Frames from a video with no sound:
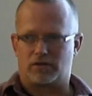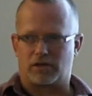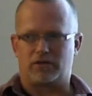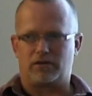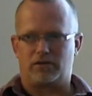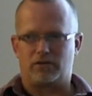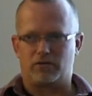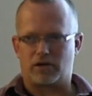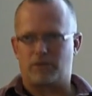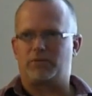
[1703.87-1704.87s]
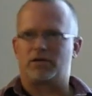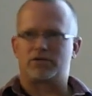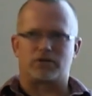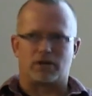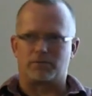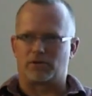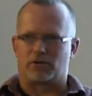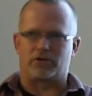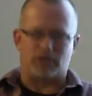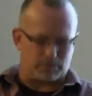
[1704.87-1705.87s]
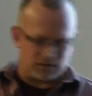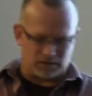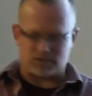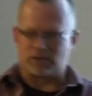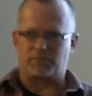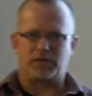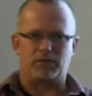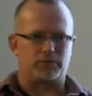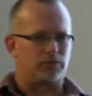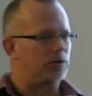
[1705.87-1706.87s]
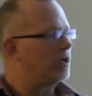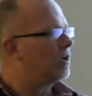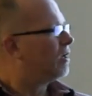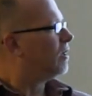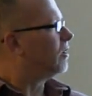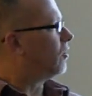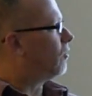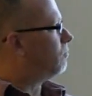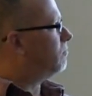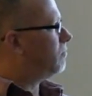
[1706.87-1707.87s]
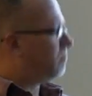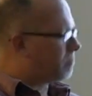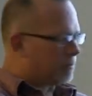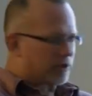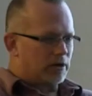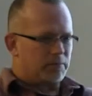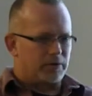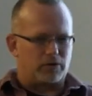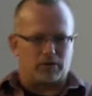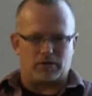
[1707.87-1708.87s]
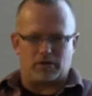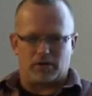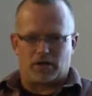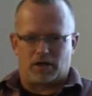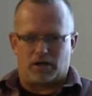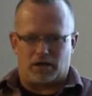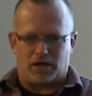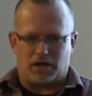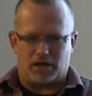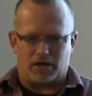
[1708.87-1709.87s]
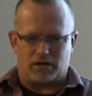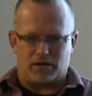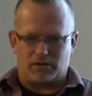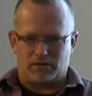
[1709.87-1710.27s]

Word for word: okay you come yes you come to learn you come to listen to people you know people get up here and and